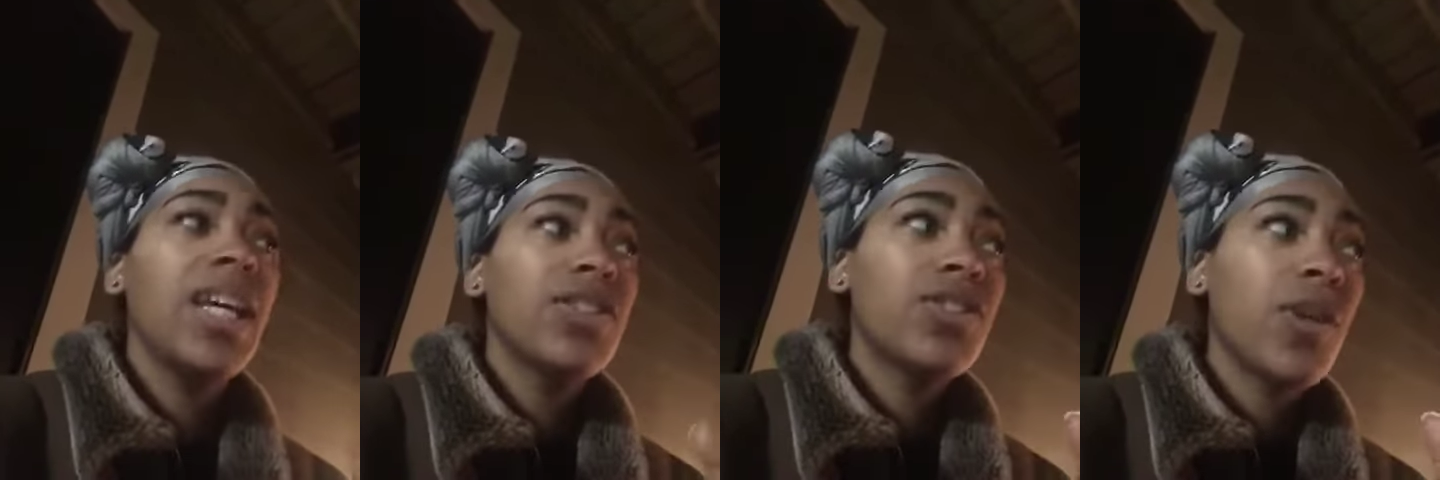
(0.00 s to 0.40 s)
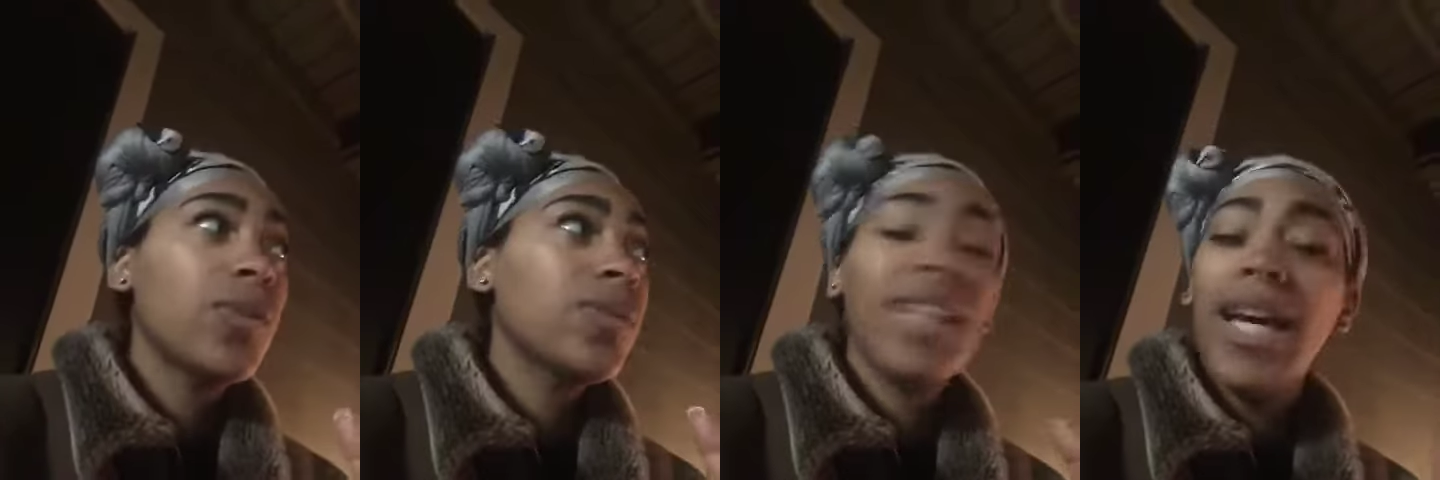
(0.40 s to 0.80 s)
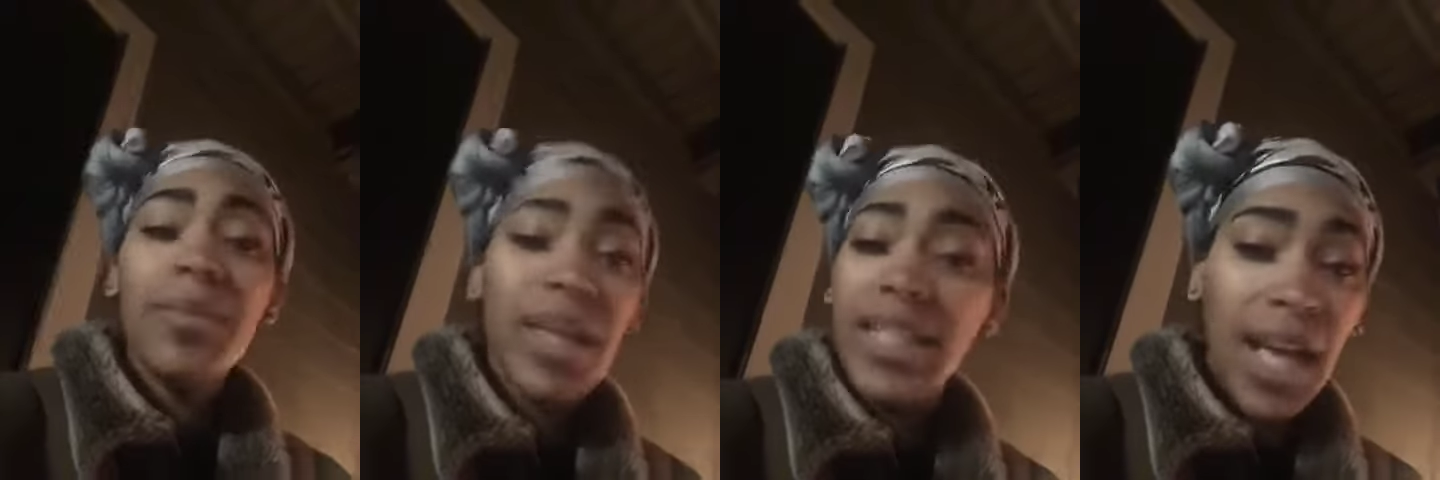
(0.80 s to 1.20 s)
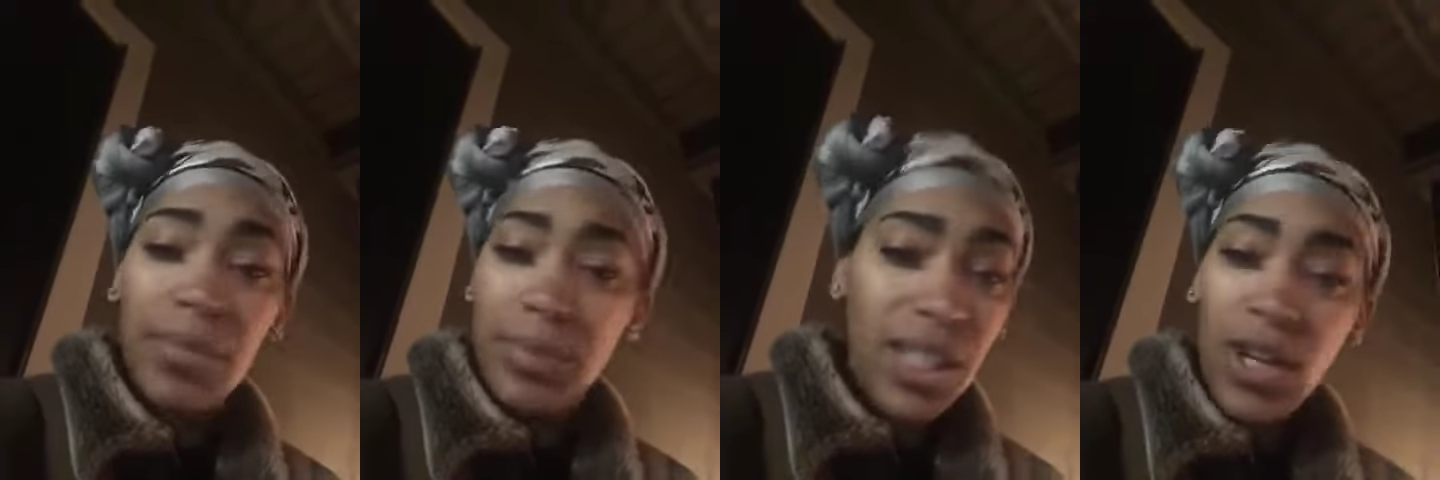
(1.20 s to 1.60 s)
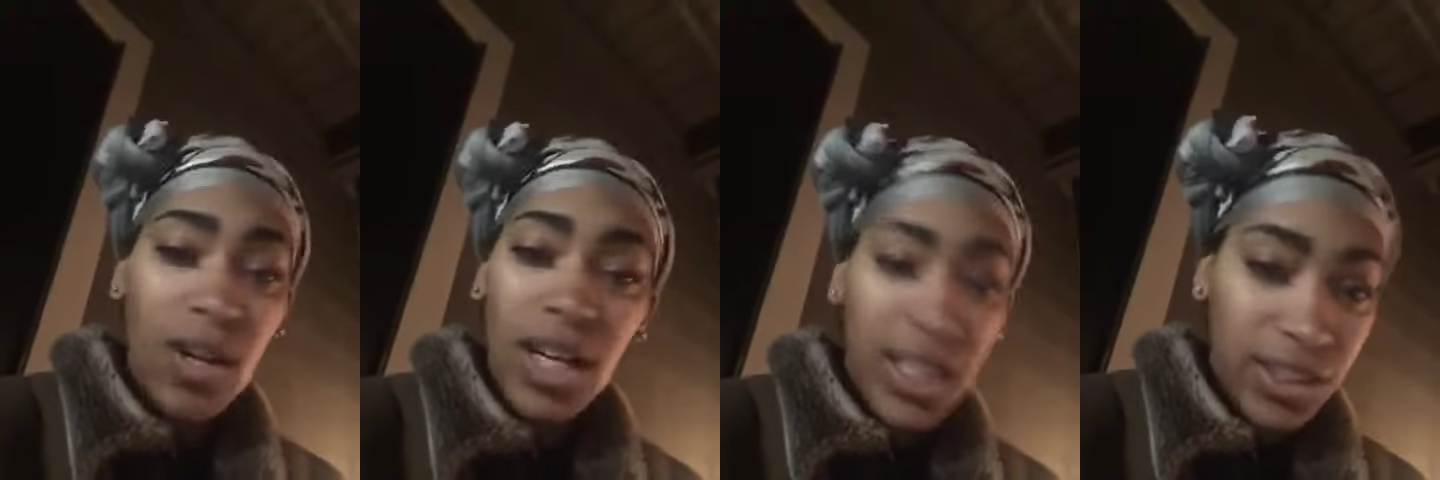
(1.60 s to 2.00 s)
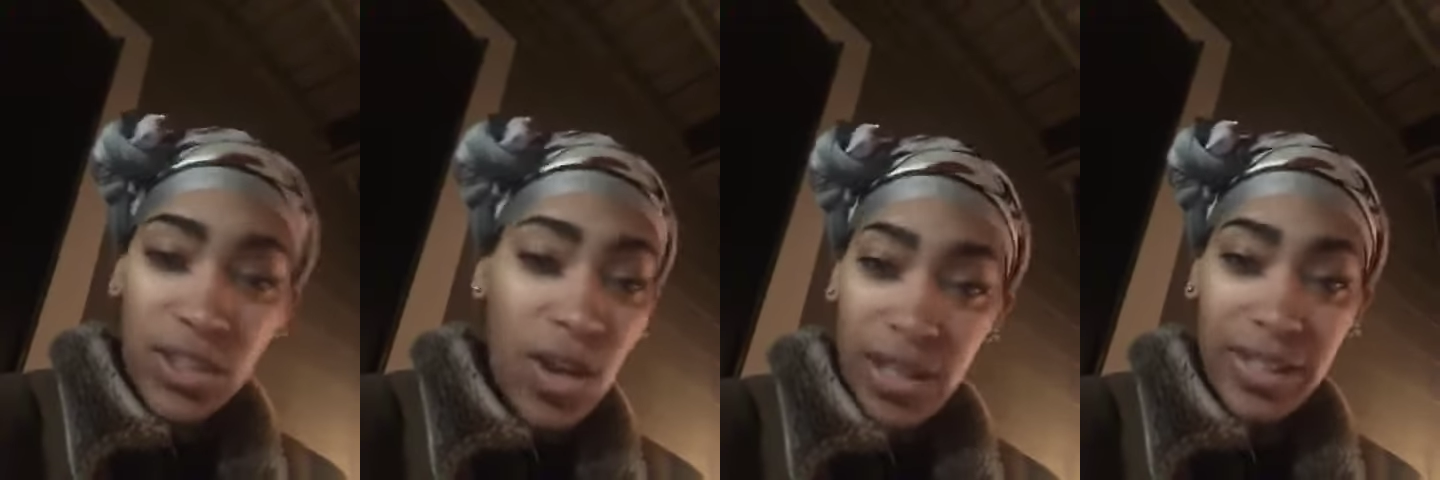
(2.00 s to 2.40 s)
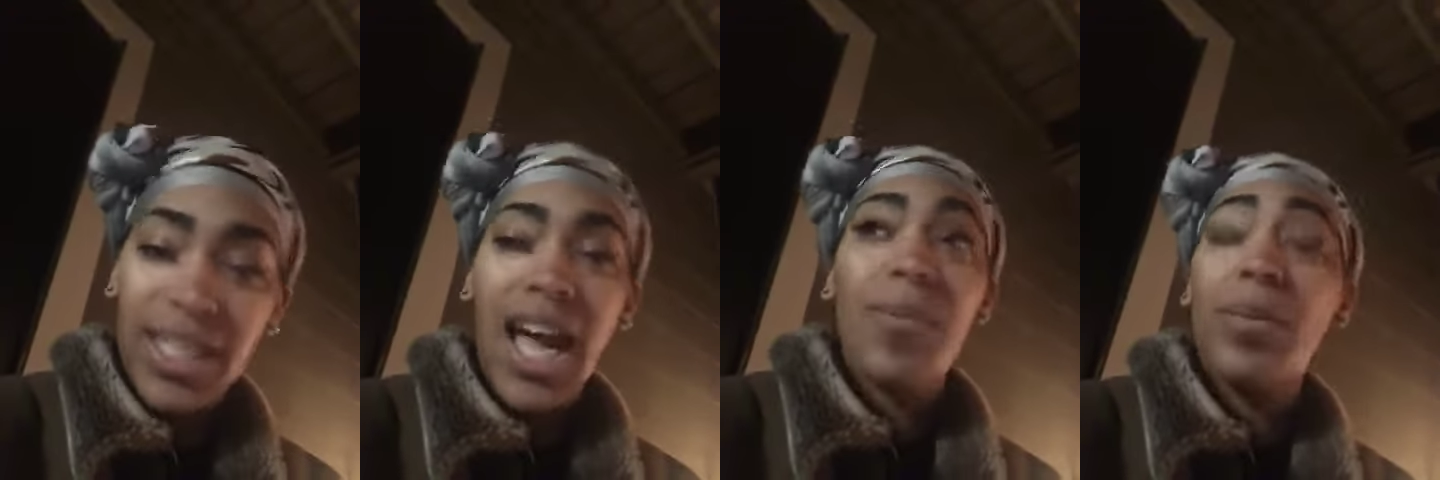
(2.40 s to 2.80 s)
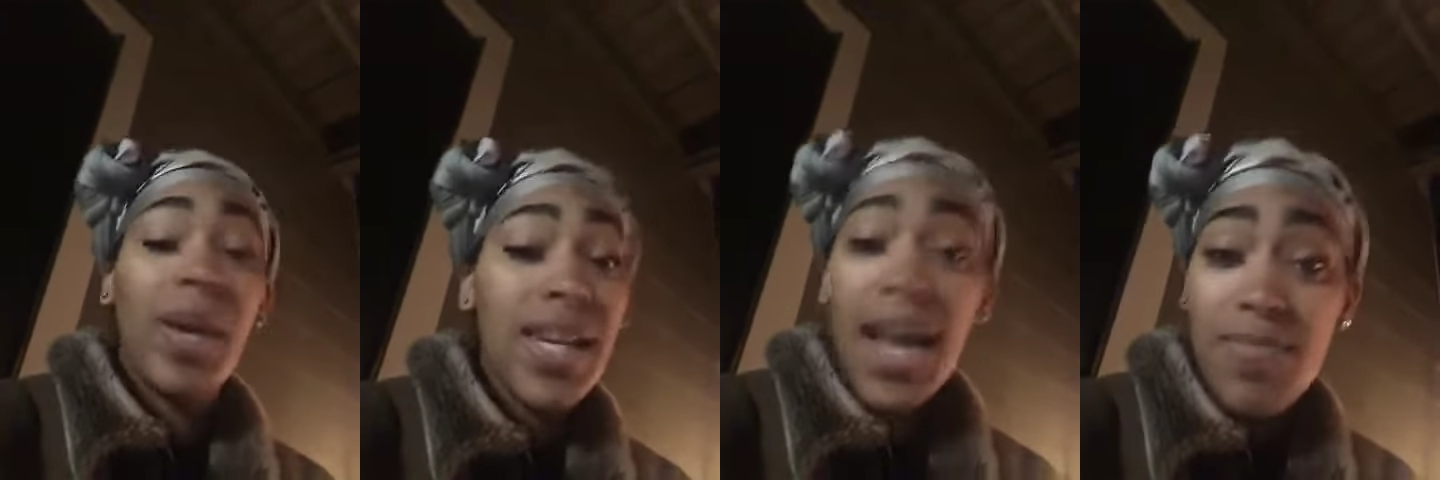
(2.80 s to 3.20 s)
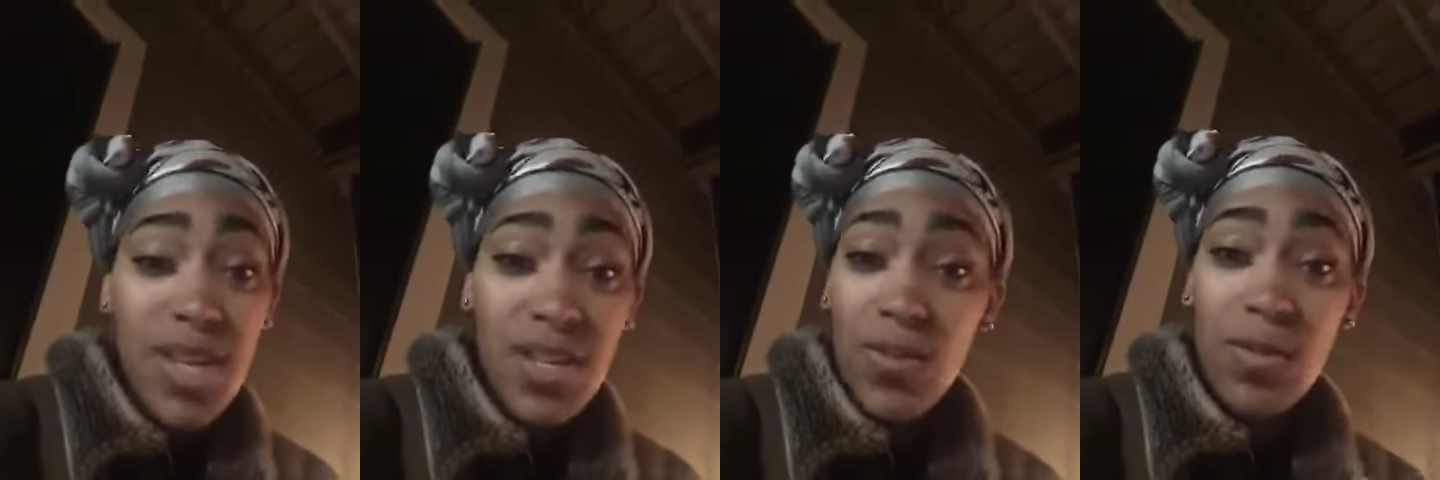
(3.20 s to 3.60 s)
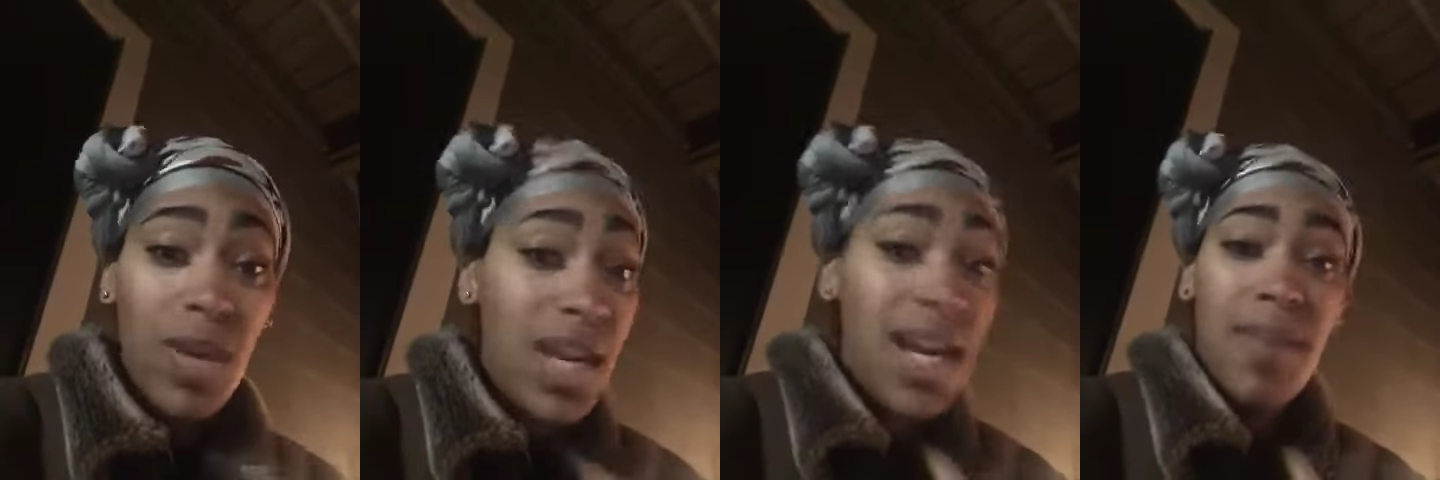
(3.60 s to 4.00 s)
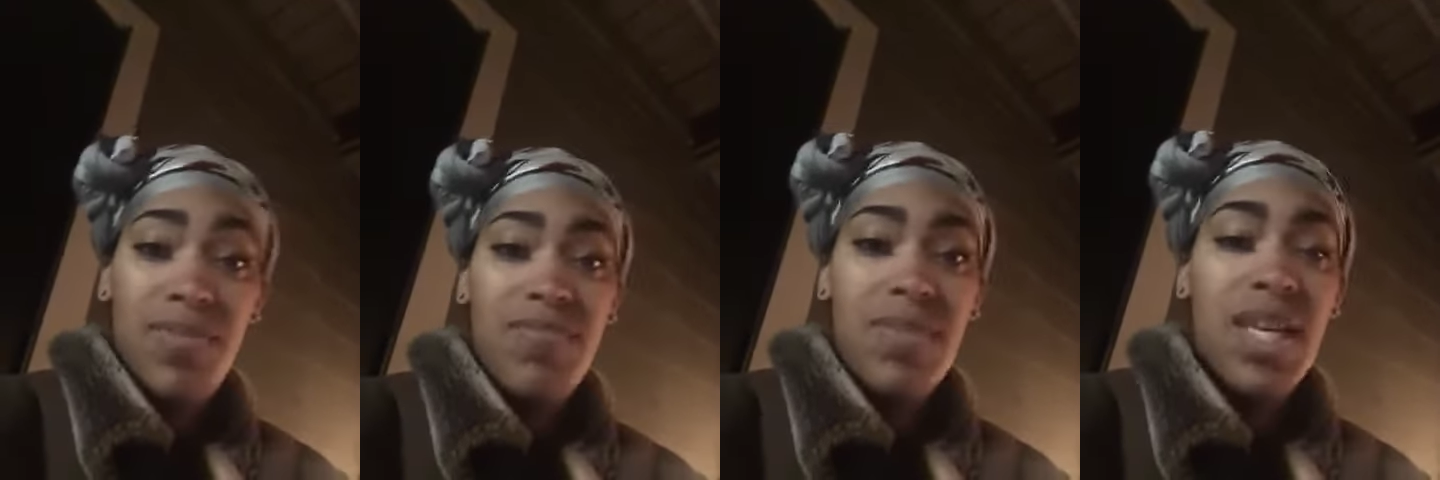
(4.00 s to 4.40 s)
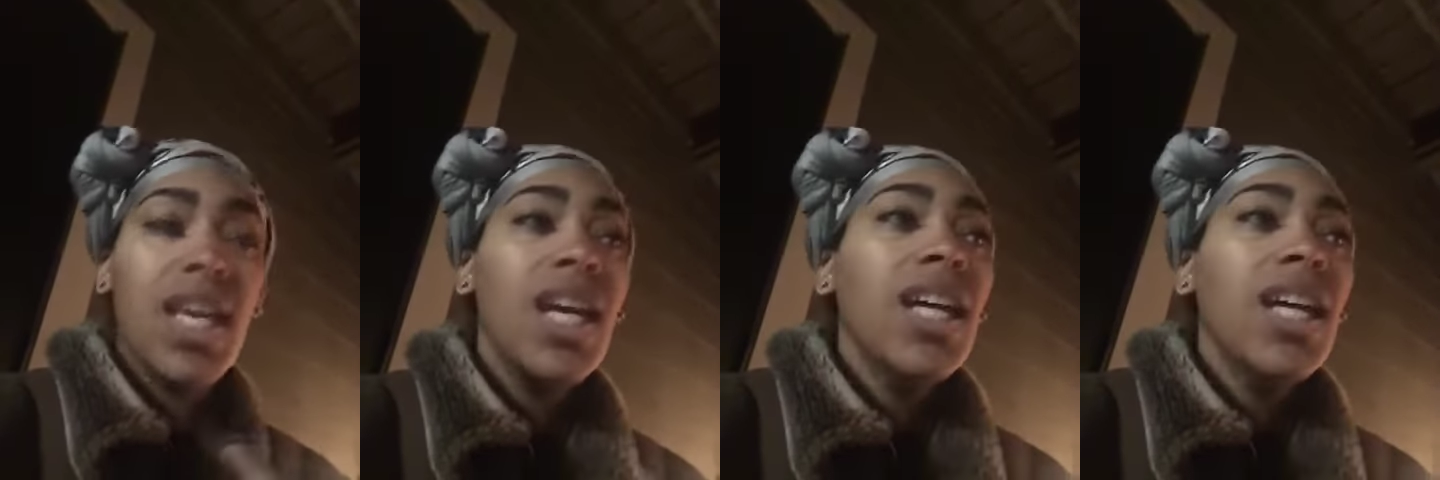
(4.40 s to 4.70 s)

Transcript: So that may not be us all the time. It may not be you. It may not be me.